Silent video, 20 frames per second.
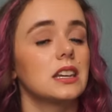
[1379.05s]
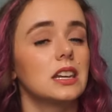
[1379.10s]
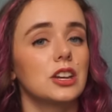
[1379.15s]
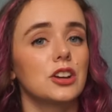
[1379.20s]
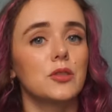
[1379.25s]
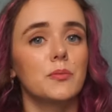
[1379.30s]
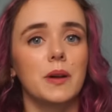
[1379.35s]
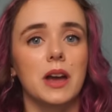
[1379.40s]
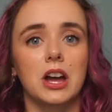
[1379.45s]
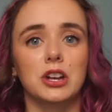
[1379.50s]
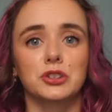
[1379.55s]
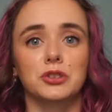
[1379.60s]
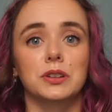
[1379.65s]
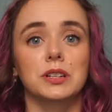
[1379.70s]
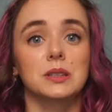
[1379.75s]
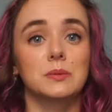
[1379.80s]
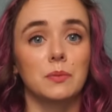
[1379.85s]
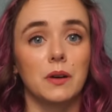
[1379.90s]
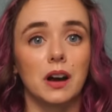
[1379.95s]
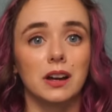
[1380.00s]
near
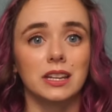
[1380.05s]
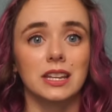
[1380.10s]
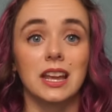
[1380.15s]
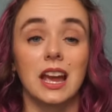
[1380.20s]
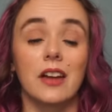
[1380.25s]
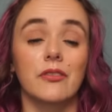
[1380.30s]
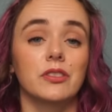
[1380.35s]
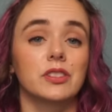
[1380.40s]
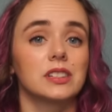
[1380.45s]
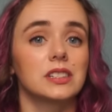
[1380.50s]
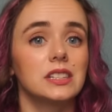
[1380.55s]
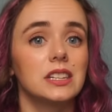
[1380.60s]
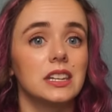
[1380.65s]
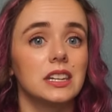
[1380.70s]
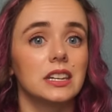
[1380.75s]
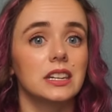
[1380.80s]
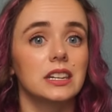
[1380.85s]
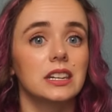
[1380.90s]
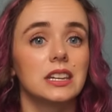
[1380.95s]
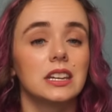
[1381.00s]
Patrick's body at the
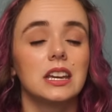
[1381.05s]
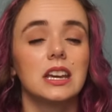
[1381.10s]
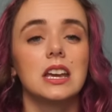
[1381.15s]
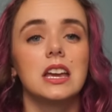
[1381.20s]
scene.